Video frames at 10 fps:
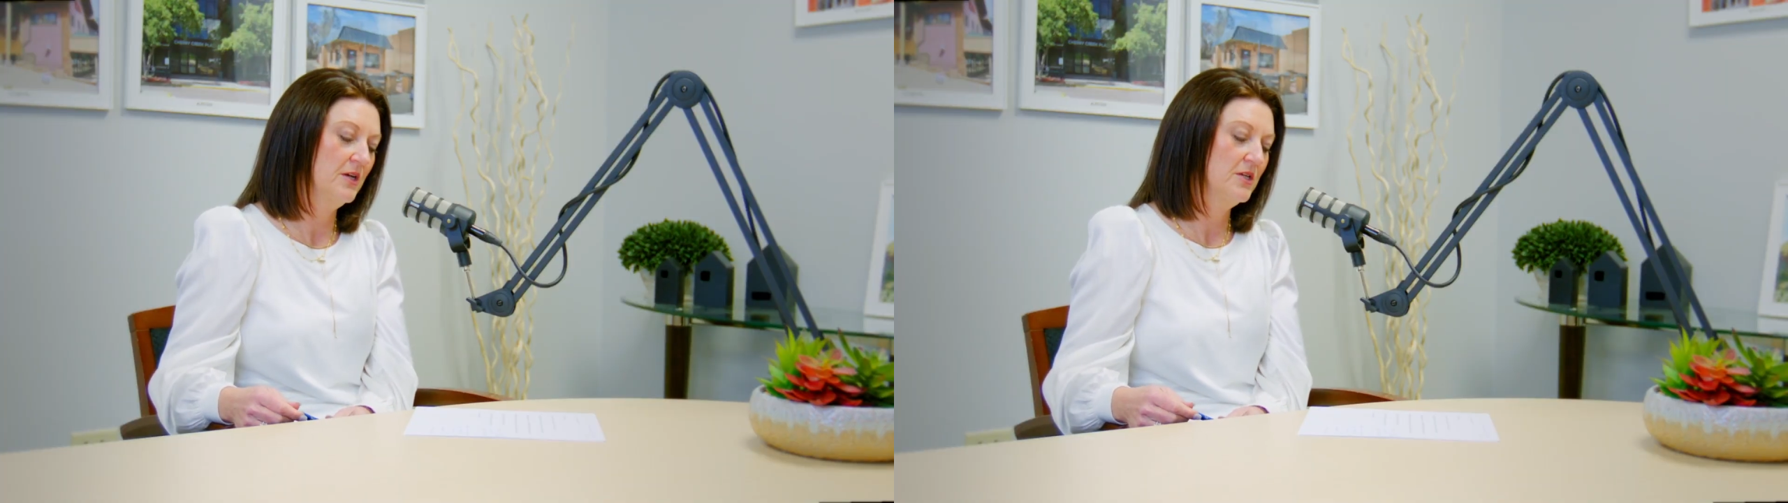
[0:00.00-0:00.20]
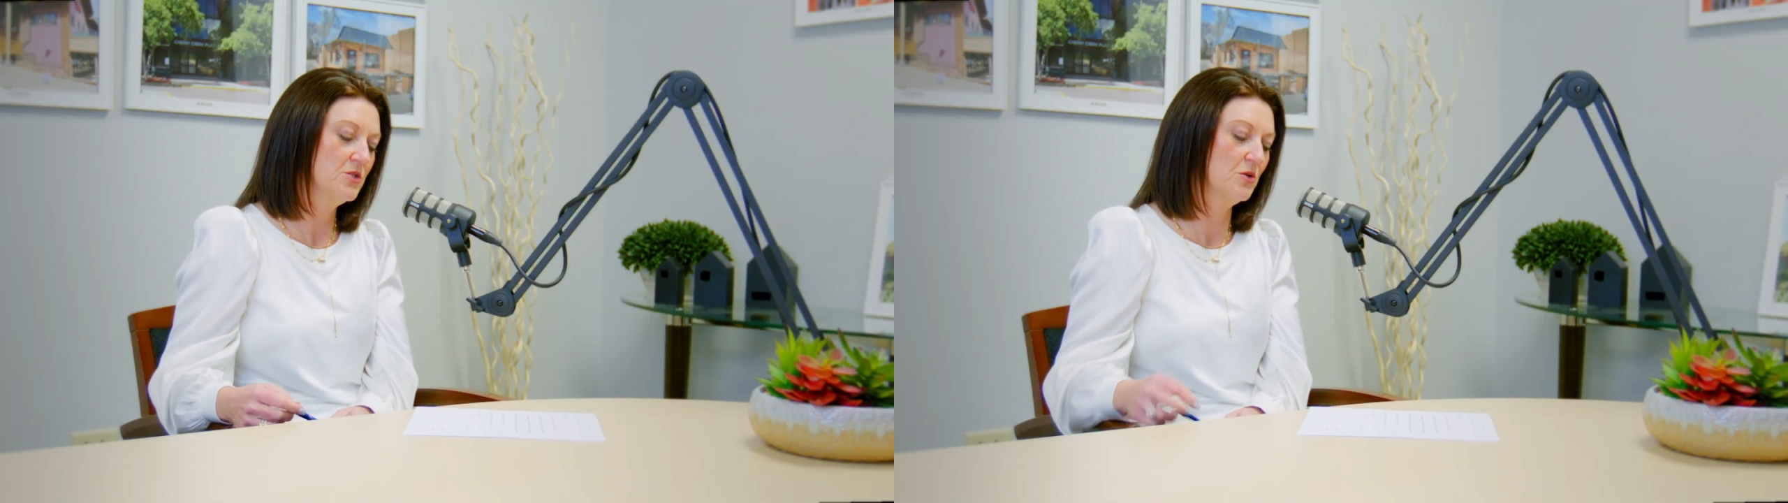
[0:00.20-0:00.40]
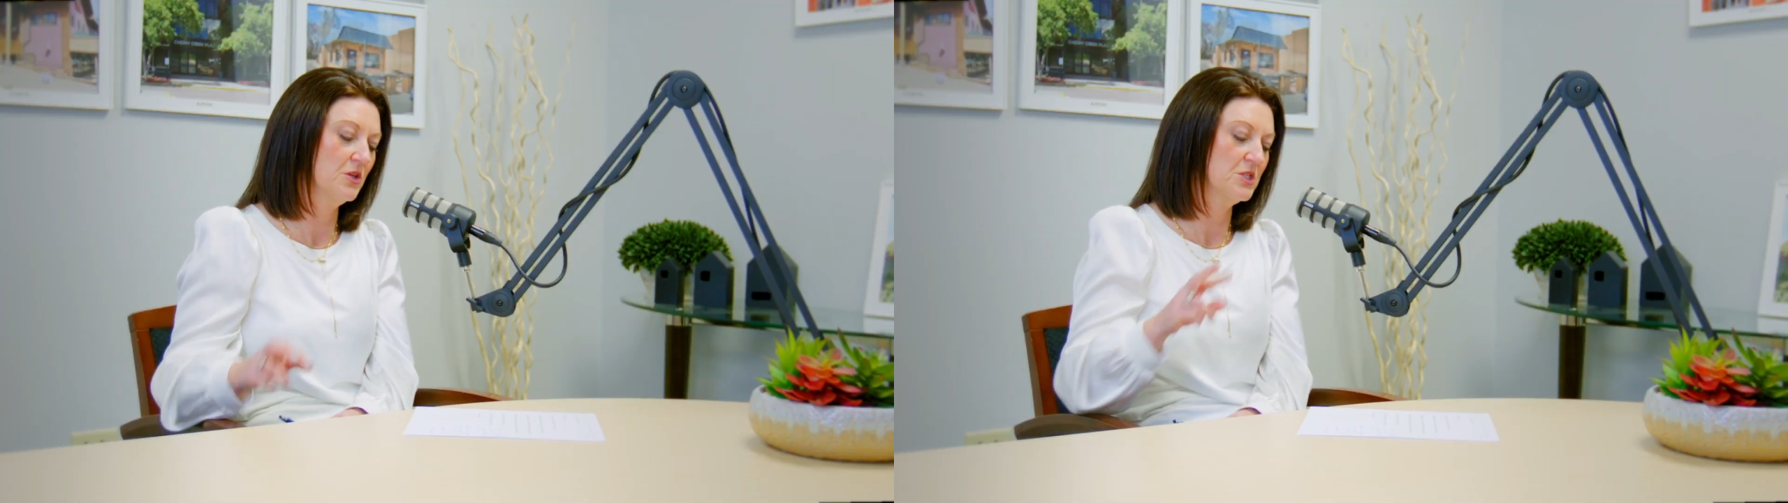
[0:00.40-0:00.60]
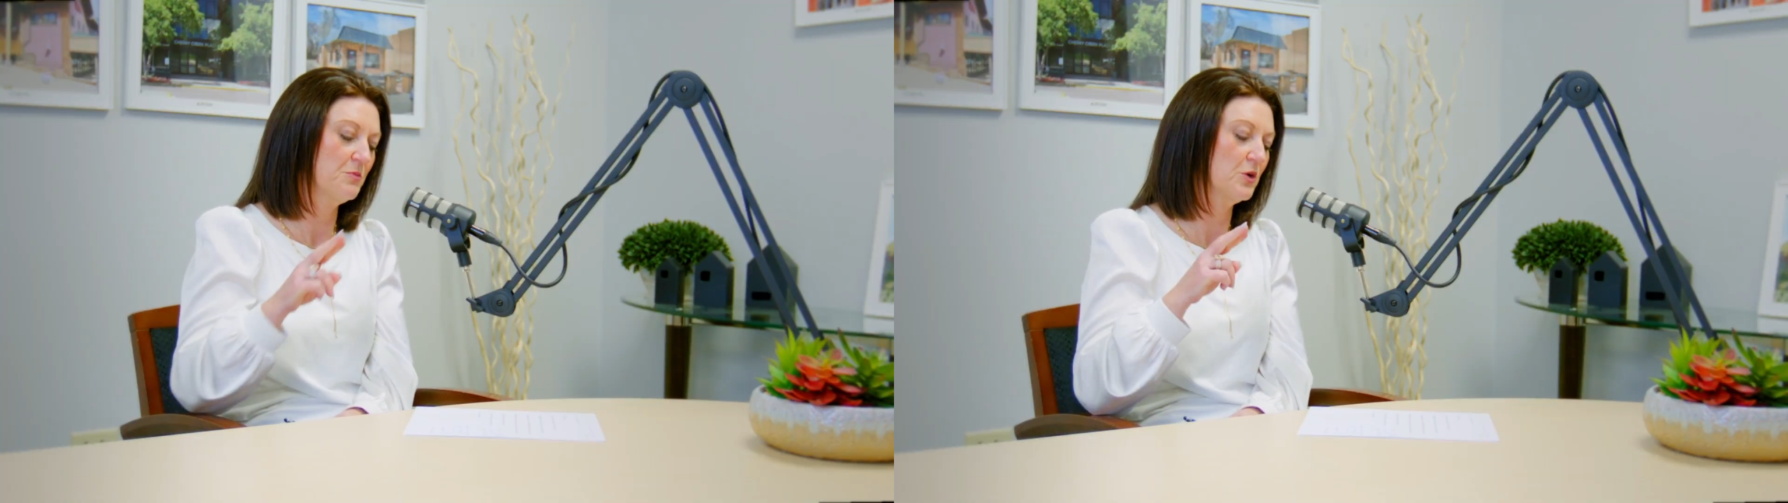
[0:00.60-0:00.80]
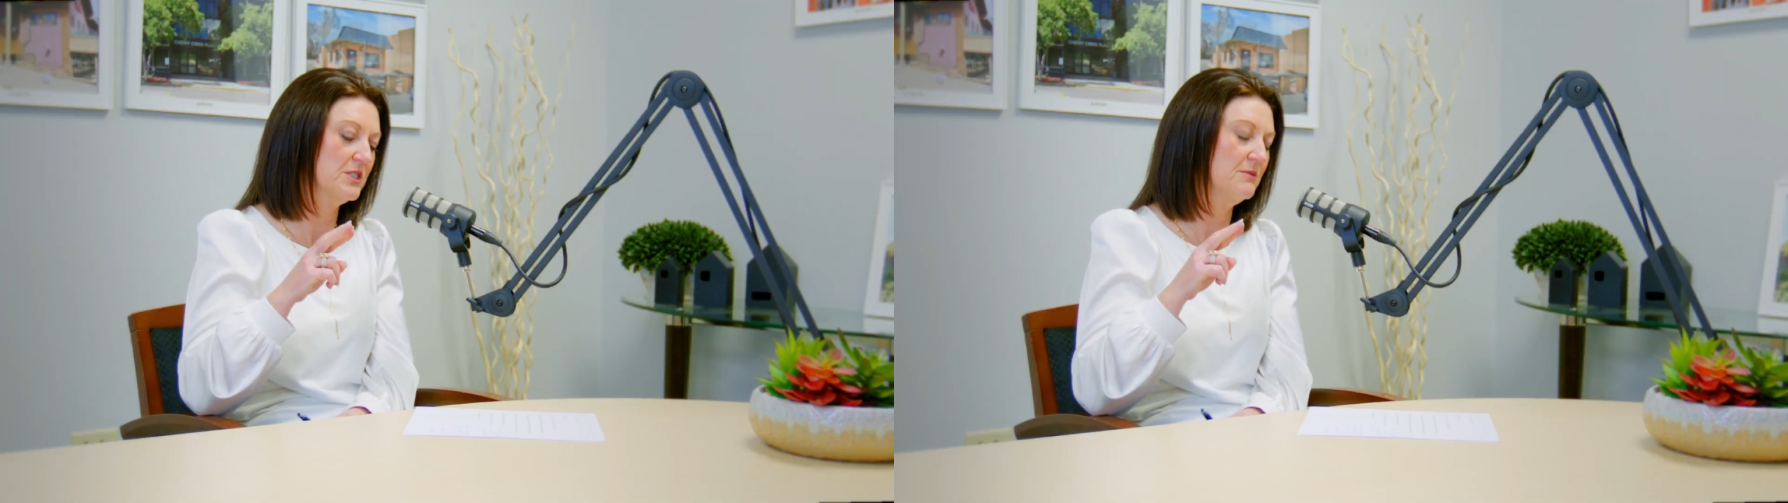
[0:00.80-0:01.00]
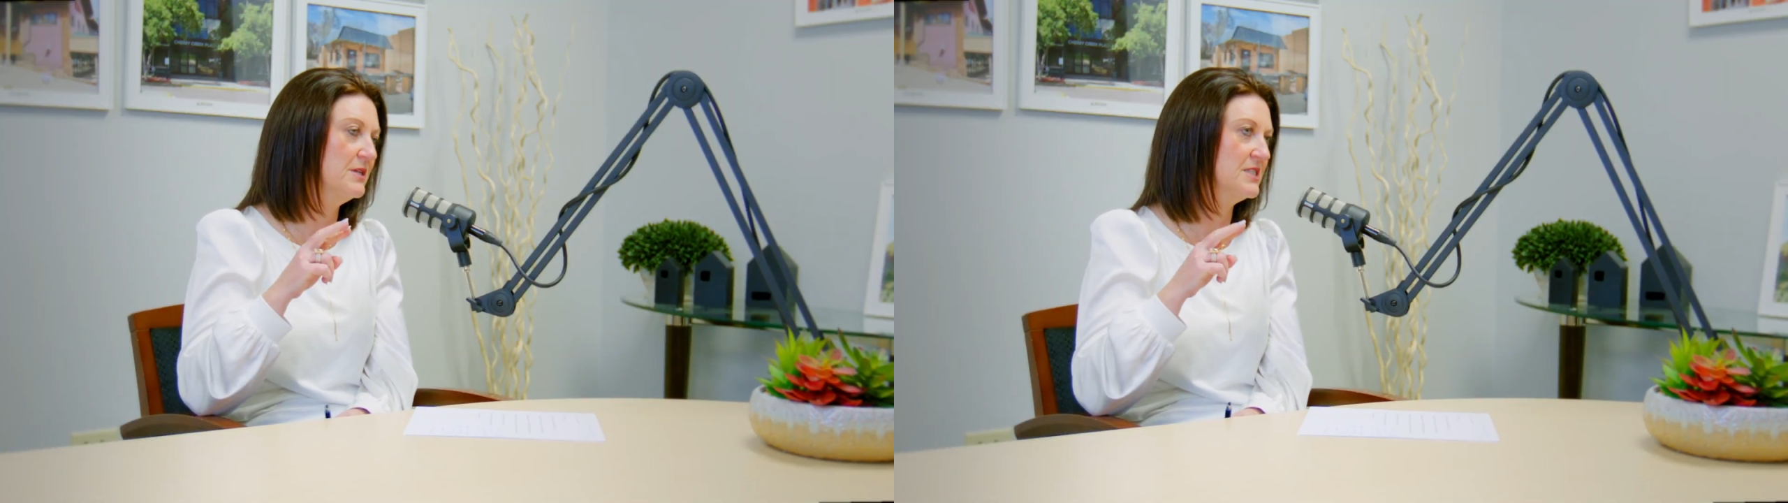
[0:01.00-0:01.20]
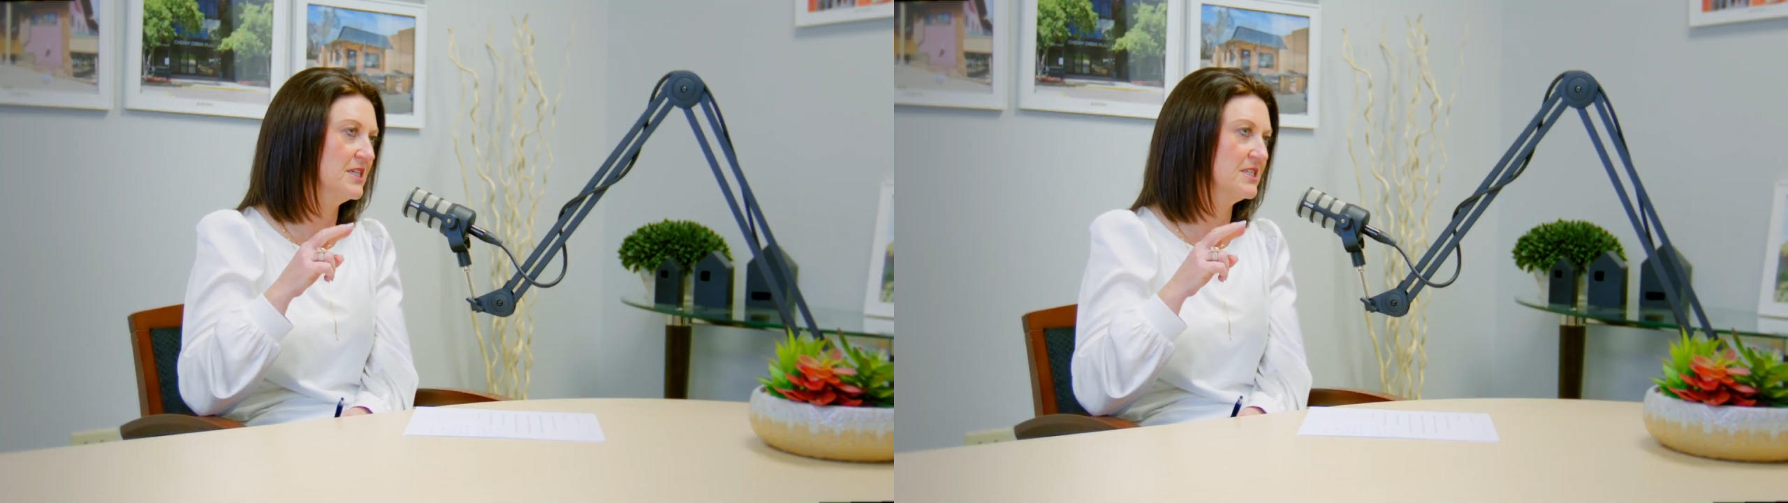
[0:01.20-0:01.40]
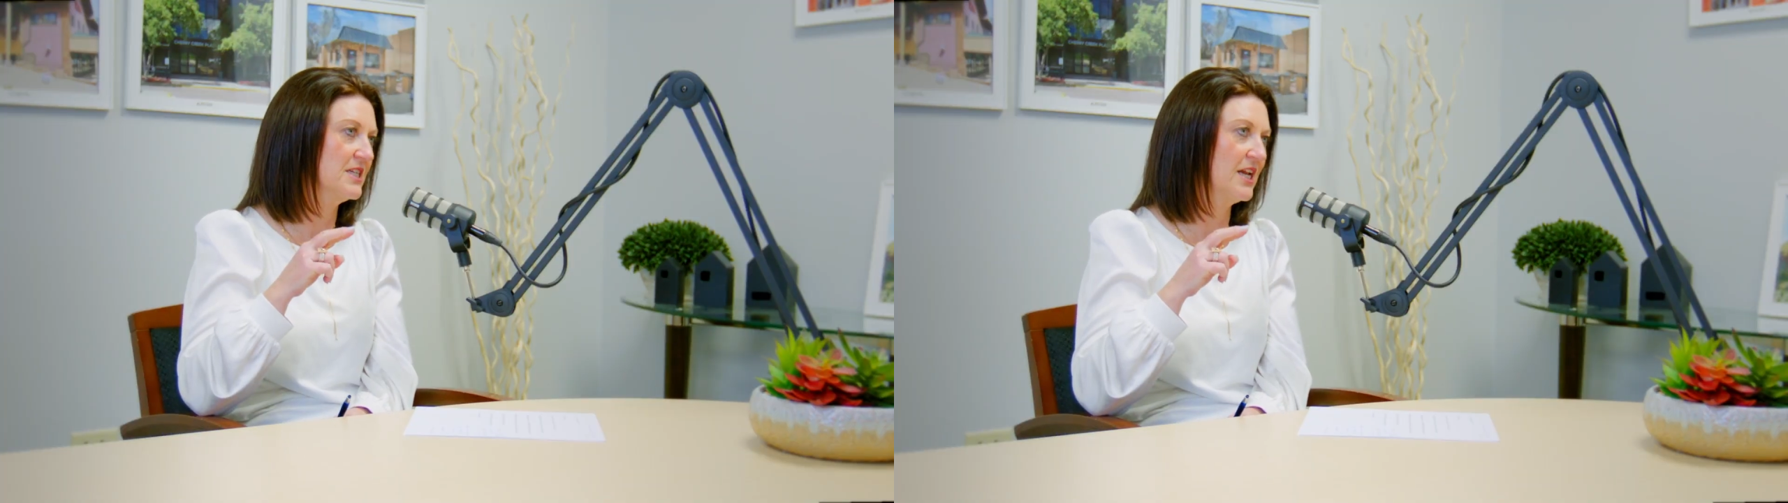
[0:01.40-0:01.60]
sort of the sports and
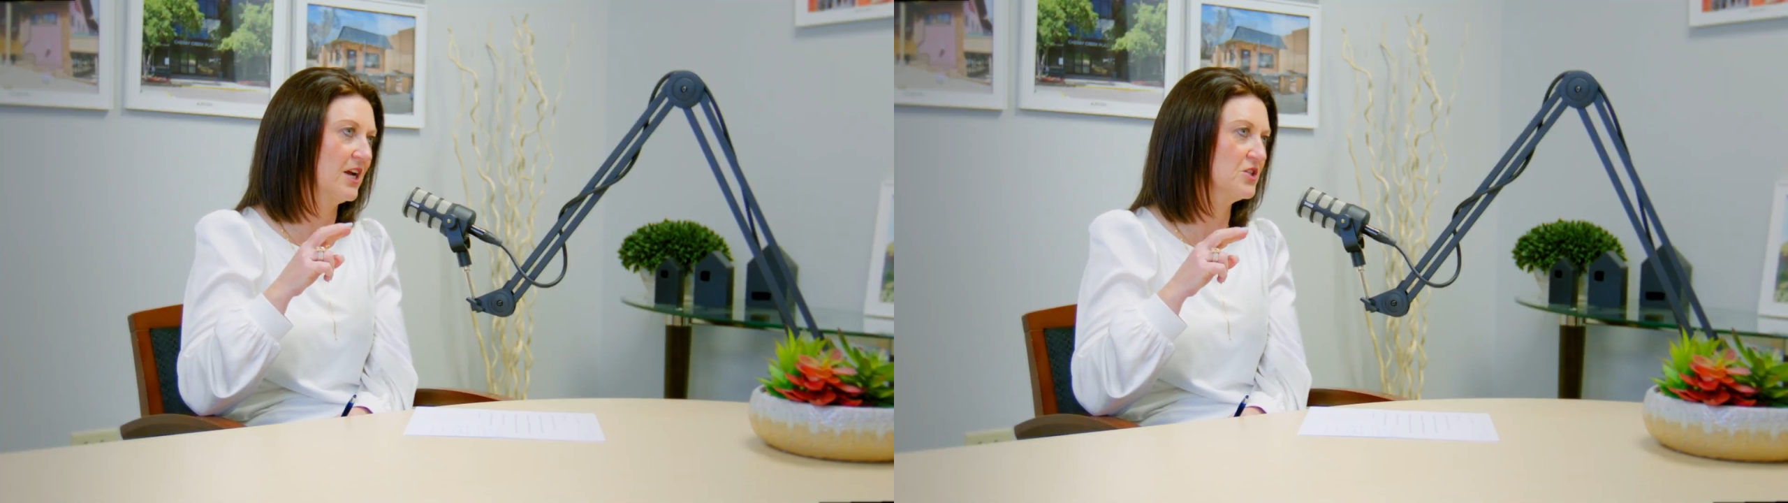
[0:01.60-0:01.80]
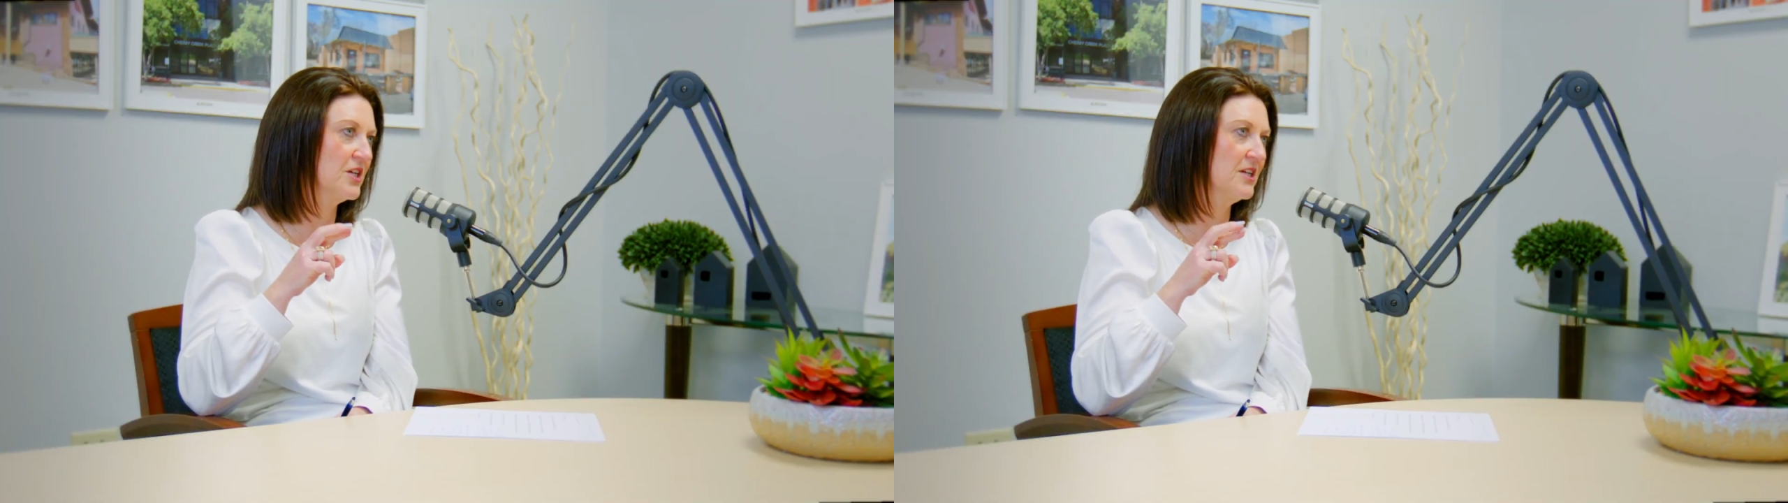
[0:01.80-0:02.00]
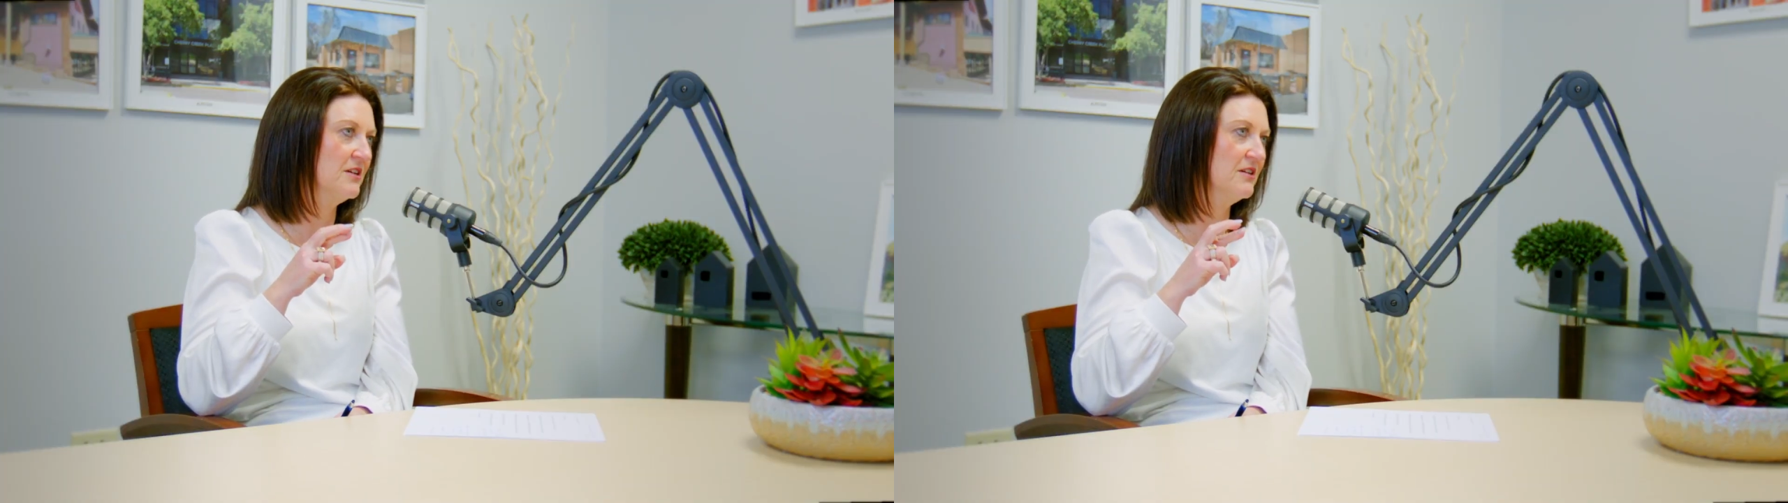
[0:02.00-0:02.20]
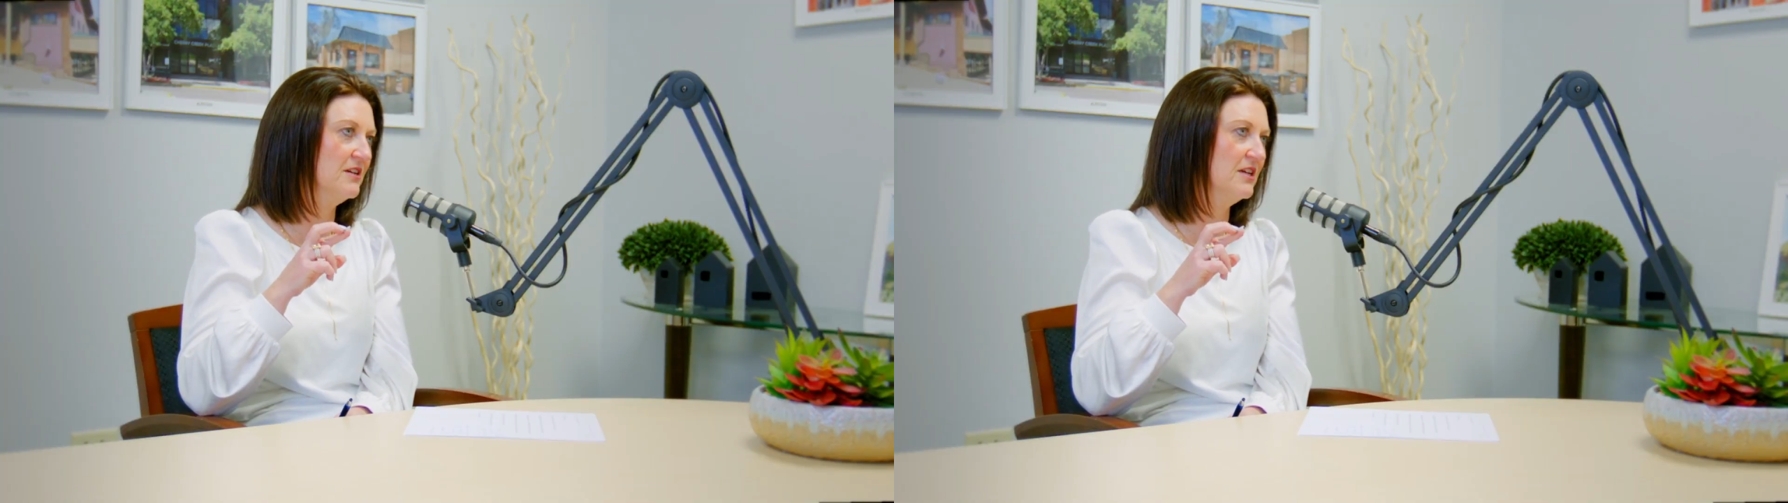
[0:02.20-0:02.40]
business connection